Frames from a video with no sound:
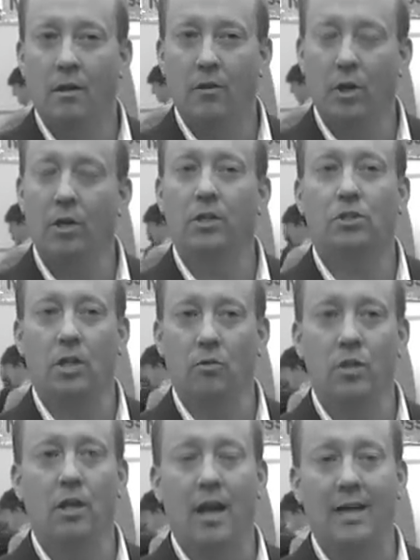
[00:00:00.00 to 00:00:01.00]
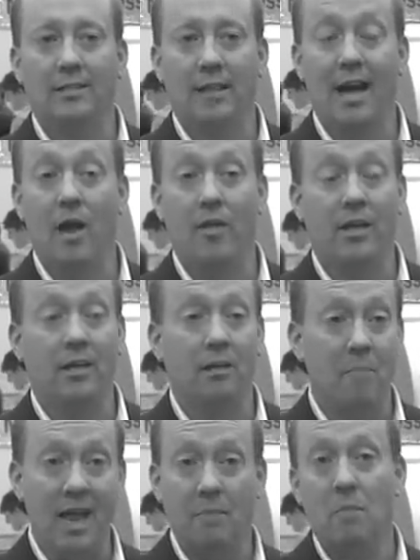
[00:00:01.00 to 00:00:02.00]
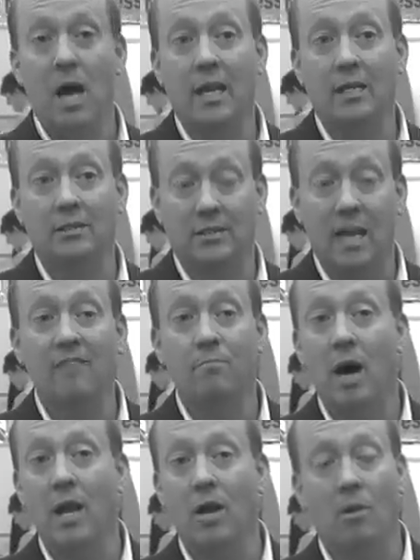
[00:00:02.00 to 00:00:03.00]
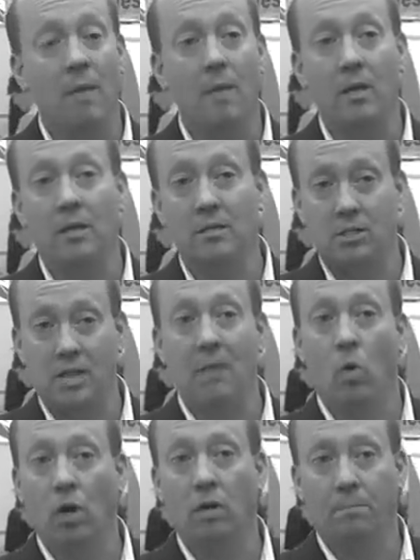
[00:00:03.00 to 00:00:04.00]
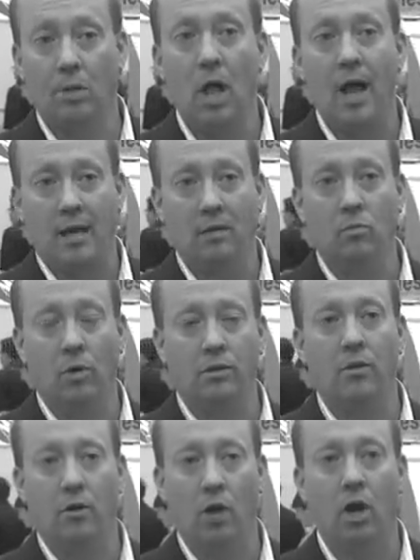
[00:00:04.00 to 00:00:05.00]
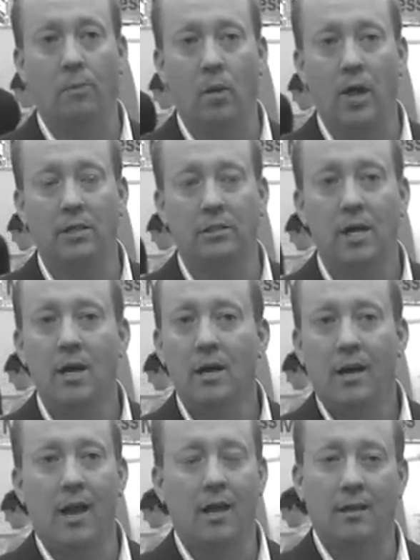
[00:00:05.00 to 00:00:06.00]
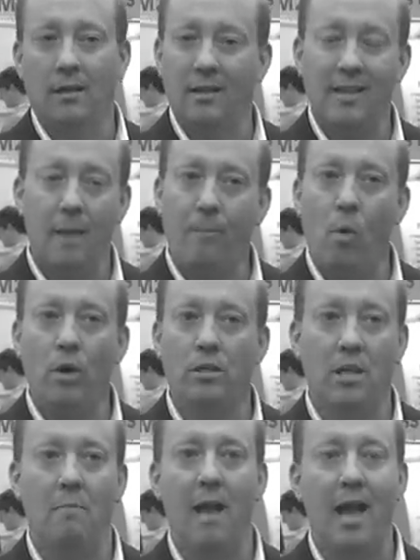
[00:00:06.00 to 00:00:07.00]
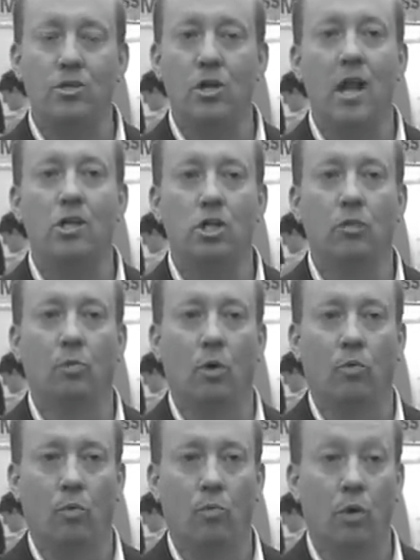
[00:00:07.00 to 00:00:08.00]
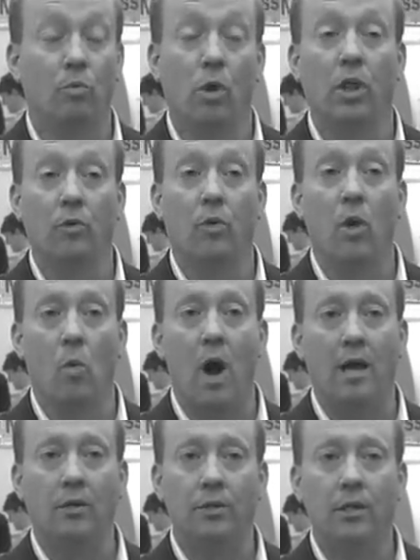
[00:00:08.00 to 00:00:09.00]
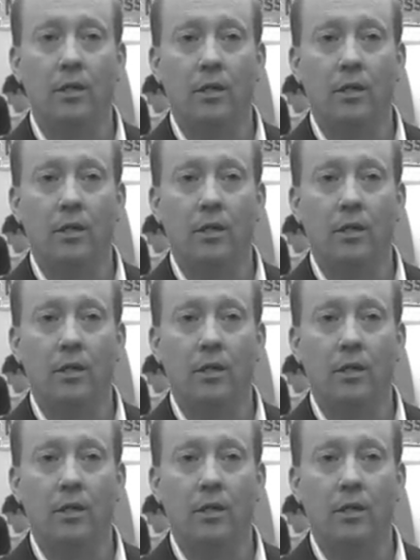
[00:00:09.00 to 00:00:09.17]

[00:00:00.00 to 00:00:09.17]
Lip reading: they're going to start realizing how they can make money, save money, or maybe stay more compliant within their enterprise. And at that point, the imagination will really run wild.